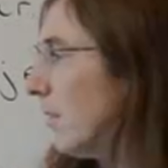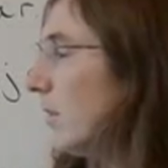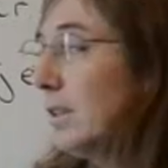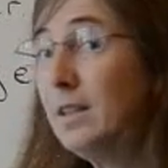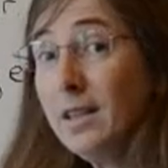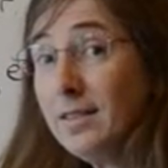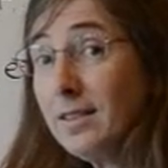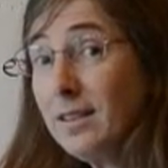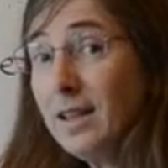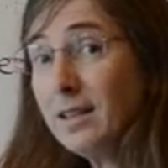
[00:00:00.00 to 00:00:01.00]
Look at the
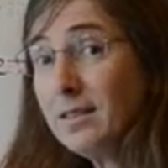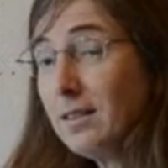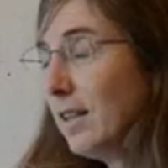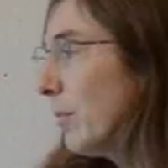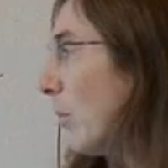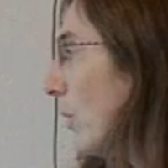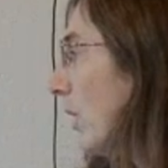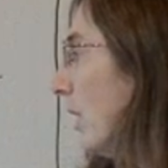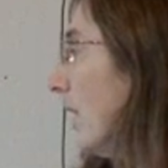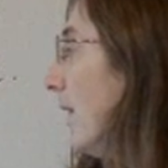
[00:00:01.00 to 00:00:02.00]
next example.
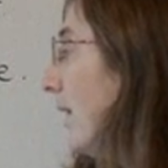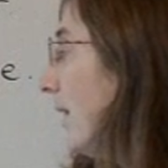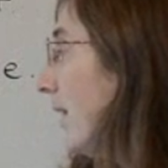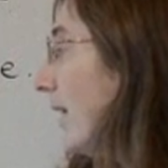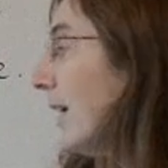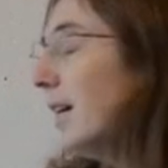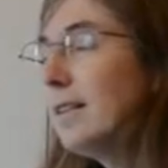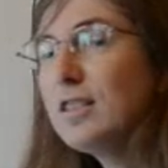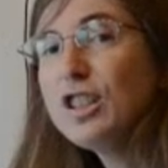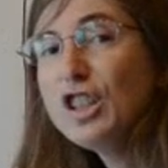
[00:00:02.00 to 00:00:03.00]

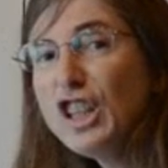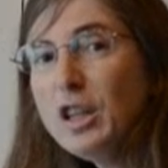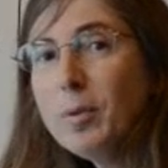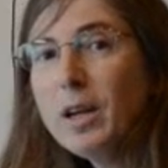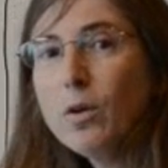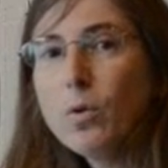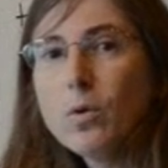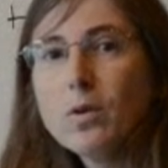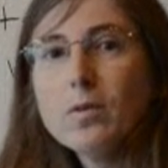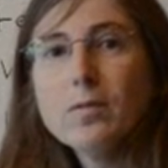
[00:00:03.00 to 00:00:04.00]
Escríbelo.
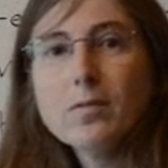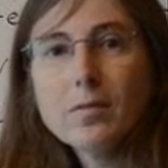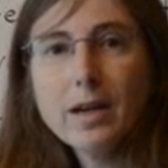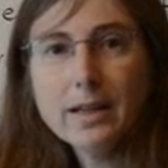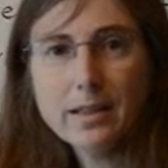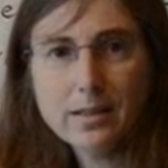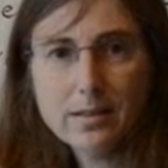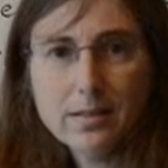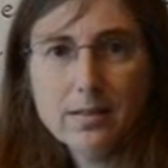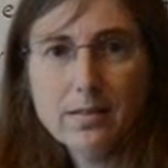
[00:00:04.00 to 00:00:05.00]
Write it.
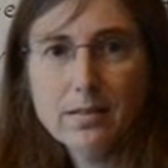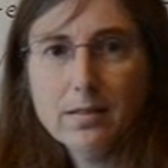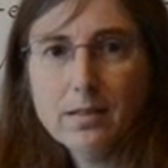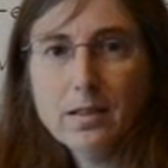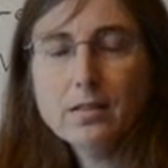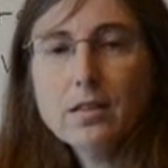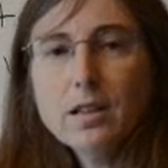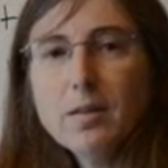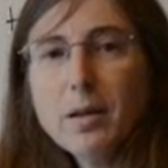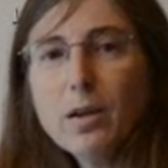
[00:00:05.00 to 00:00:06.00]

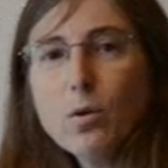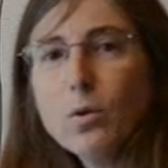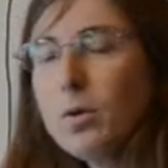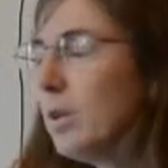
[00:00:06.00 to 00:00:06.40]
Escríbelo.